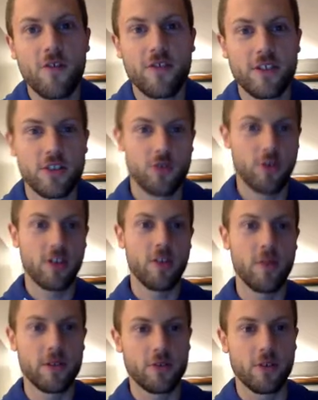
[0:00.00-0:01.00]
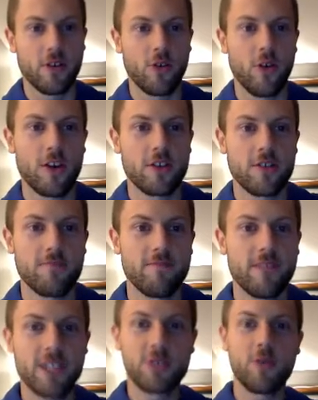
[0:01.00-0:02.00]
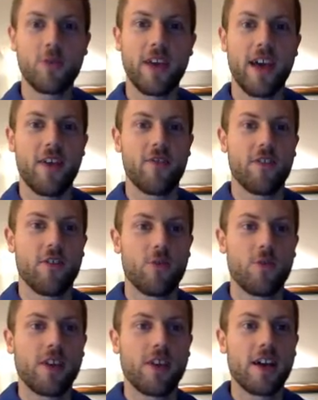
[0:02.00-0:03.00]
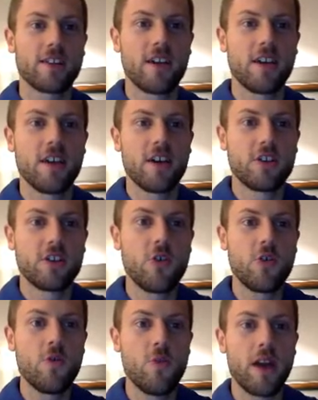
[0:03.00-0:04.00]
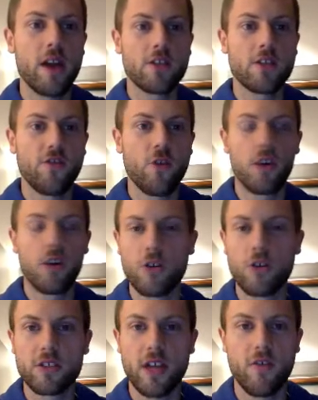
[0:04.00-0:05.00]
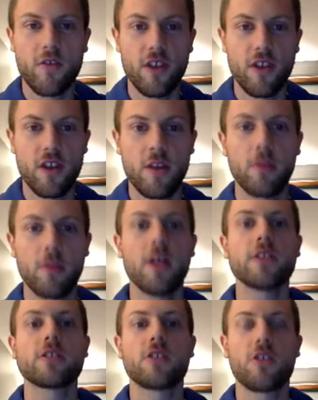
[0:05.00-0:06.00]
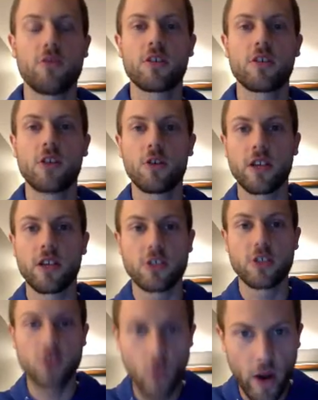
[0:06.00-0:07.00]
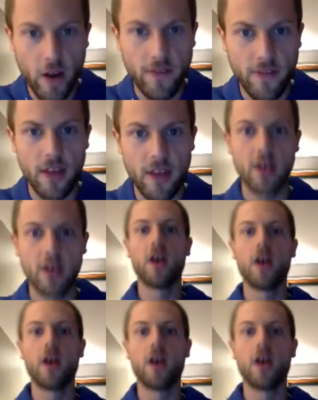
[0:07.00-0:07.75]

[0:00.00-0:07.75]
this trigonometric equation. Let's see what we have here. We've got 2 minus 4 cosine of theta plus 3 cosine squared of theta